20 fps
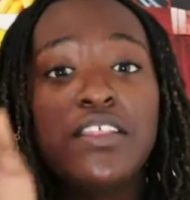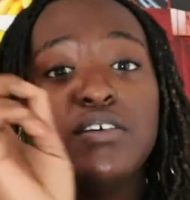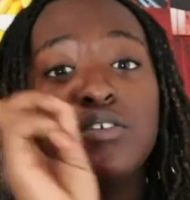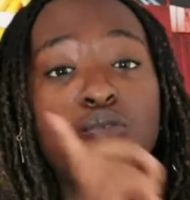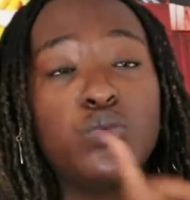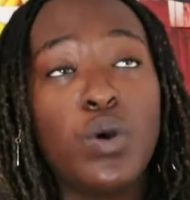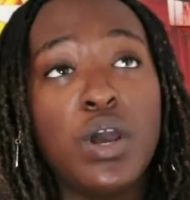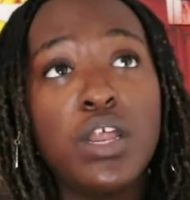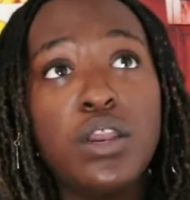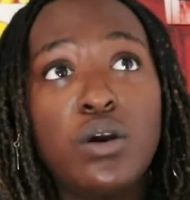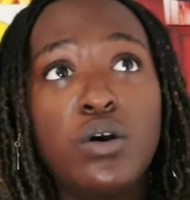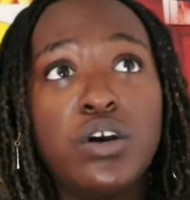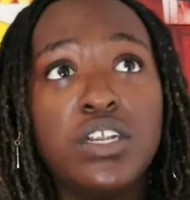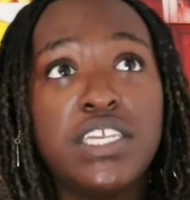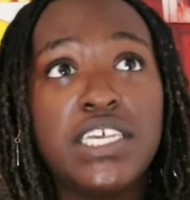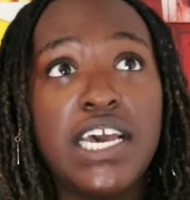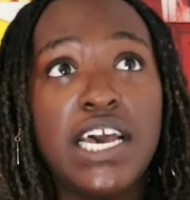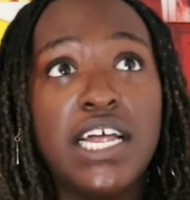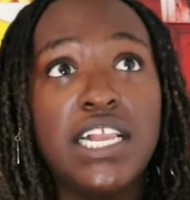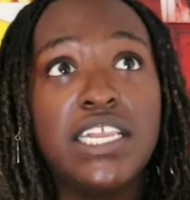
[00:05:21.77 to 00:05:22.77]
There's one
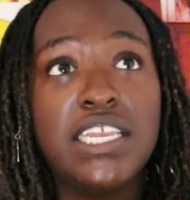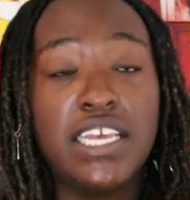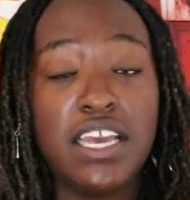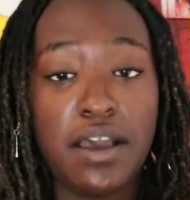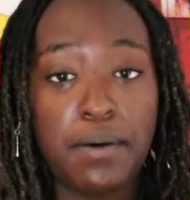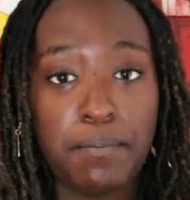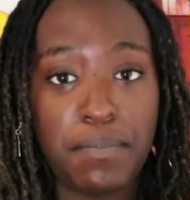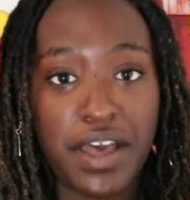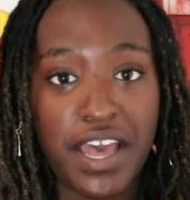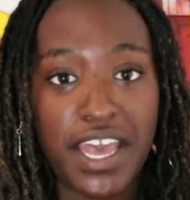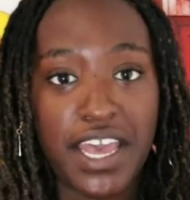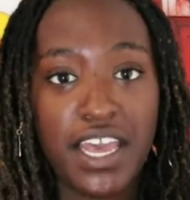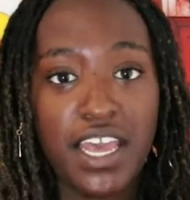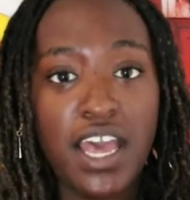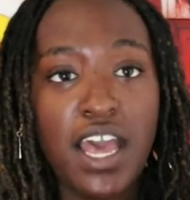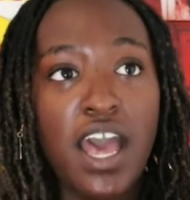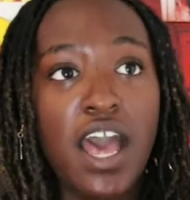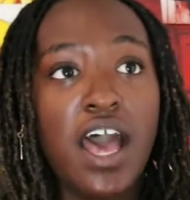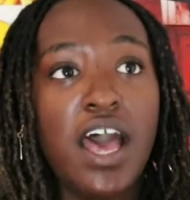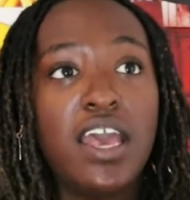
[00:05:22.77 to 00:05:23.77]
hotel nearby,